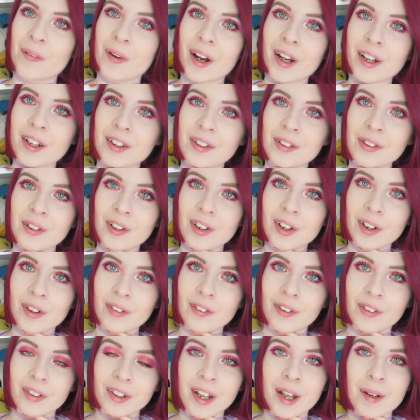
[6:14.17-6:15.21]
where can you go
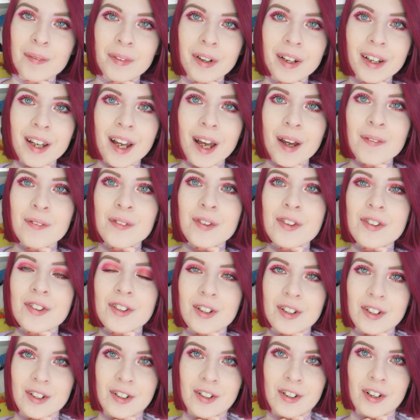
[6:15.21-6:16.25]
wrong? Yeah, my camera is
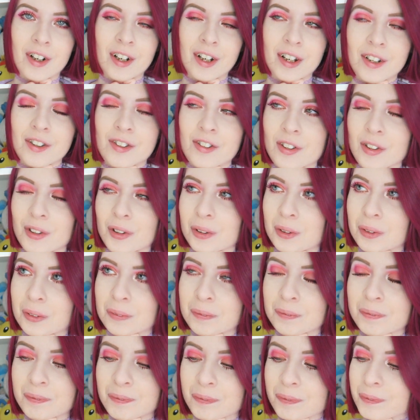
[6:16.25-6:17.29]
gonna die, so
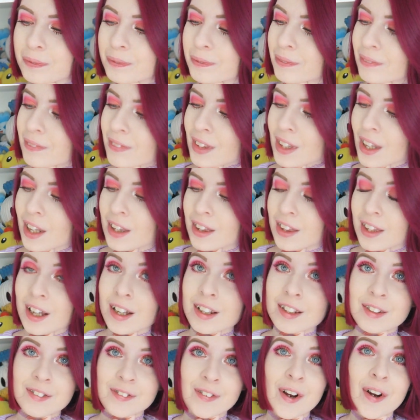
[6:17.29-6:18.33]

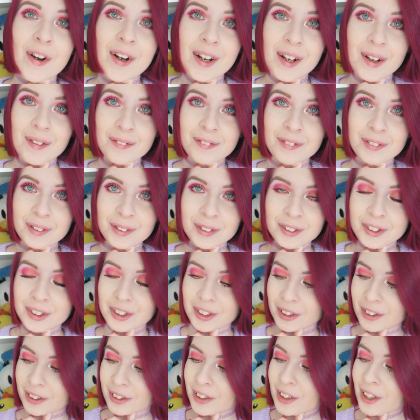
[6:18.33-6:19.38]
that's very
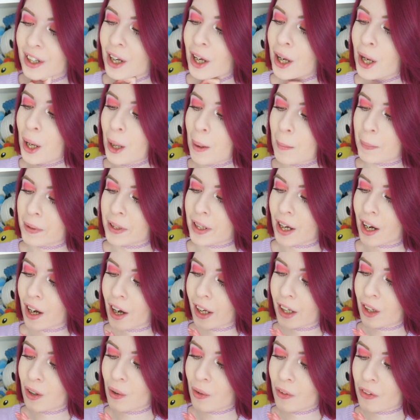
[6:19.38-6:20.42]
unfortunate. But yeah,
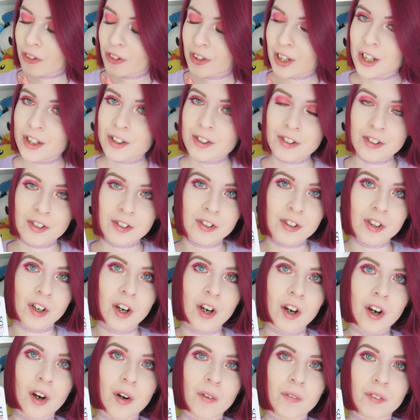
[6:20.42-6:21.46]
I got this
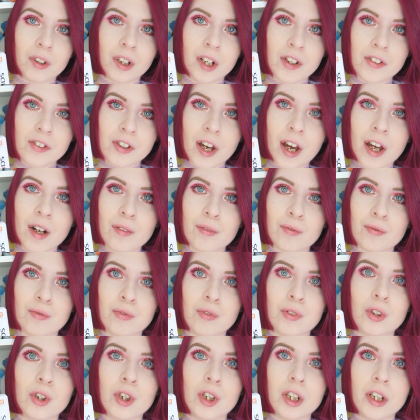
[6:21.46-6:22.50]
on release. I had a
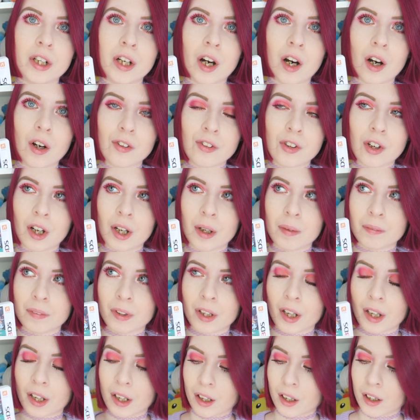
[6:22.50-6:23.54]
really hard time
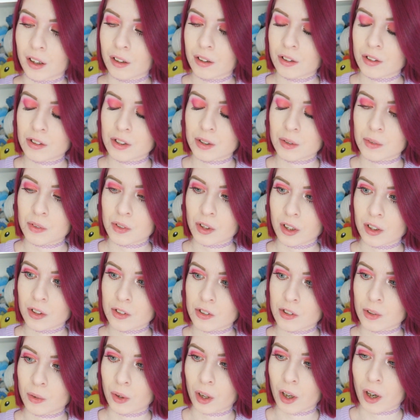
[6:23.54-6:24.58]
getting it because it was like
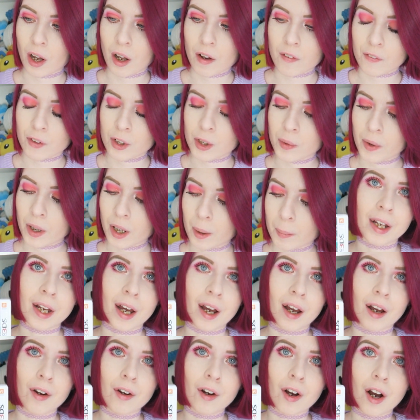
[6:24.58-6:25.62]
sold out everywhere.
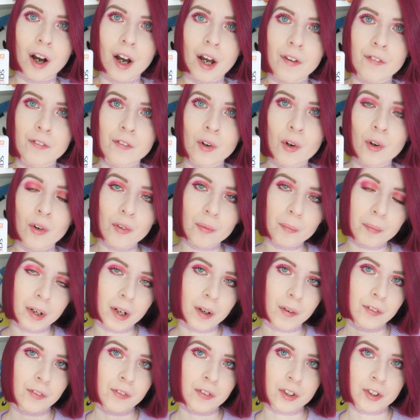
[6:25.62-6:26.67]
Yeah, I've not been
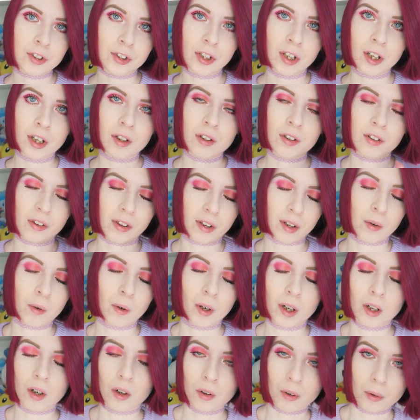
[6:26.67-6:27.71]
able to finish it yet because they're
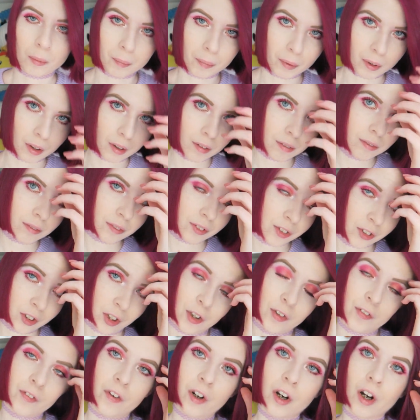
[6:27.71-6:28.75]
quite long, but
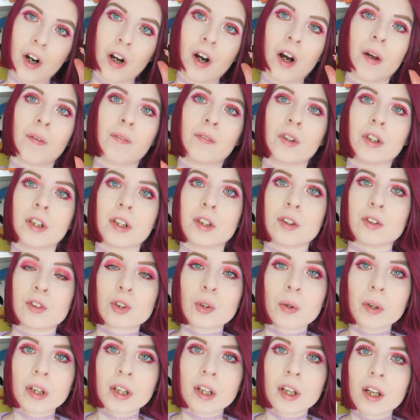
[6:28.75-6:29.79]
so far I'm really
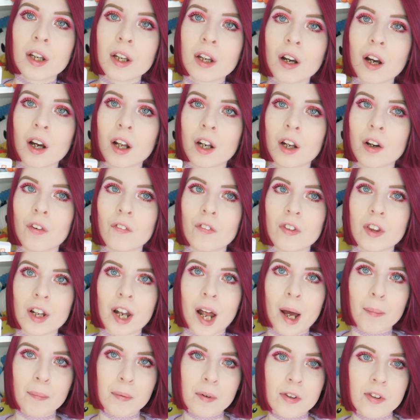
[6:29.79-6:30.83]
enjoying it. I love the
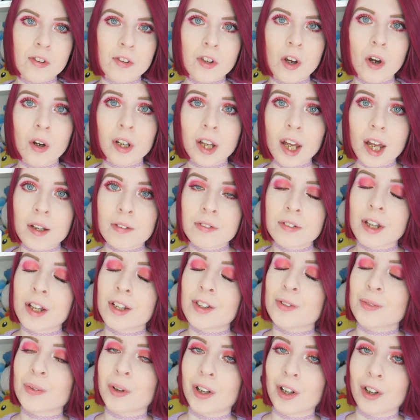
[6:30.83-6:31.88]
Labyrinth style games,
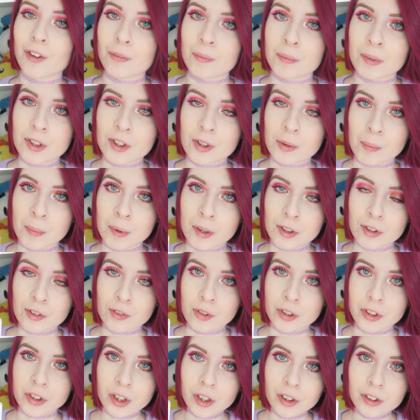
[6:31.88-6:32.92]
hence why I love
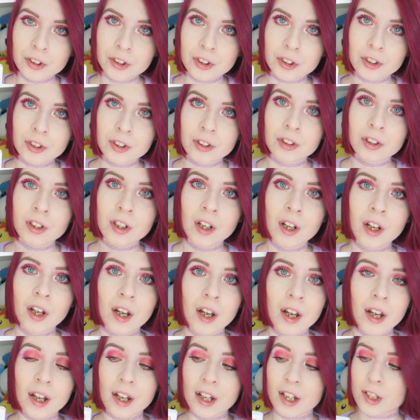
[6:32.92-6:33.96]
Mystery Dungeon.
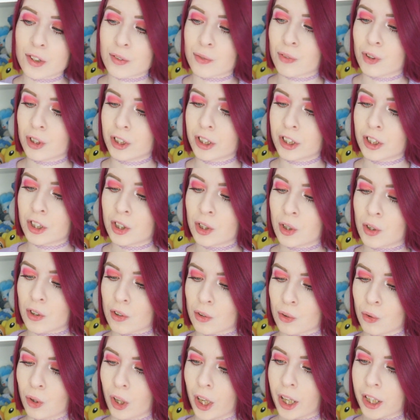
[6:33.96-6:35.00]
It's really cute.
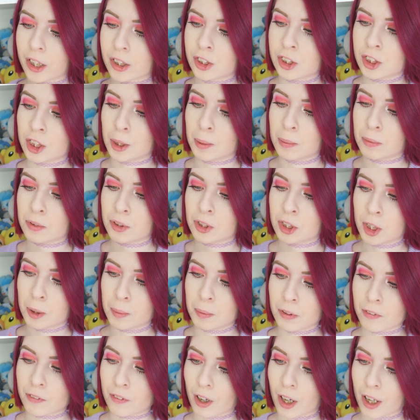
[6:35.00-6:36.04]
They're all like cute
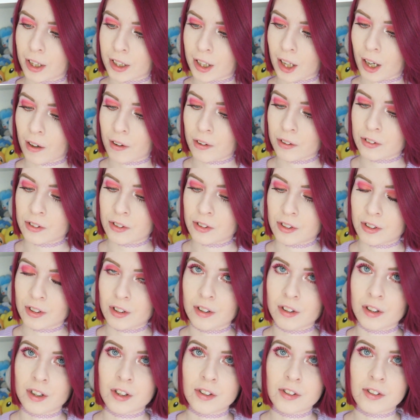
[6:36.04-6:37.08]
chibi-fied characters
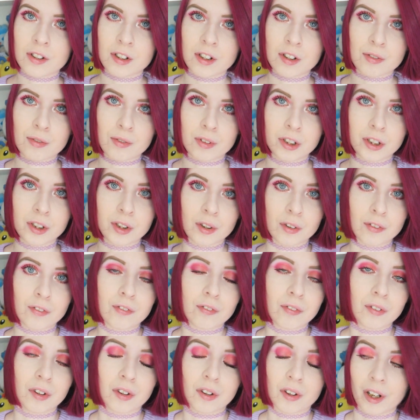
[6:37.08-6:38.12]
in this, and it's really good
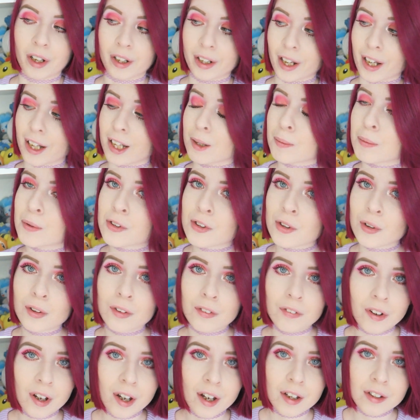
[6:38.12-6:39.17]
for like any Persona
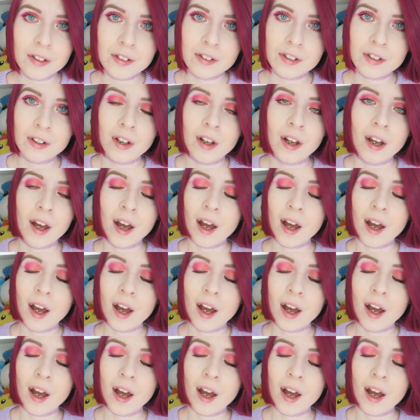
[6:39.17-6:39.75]
fans.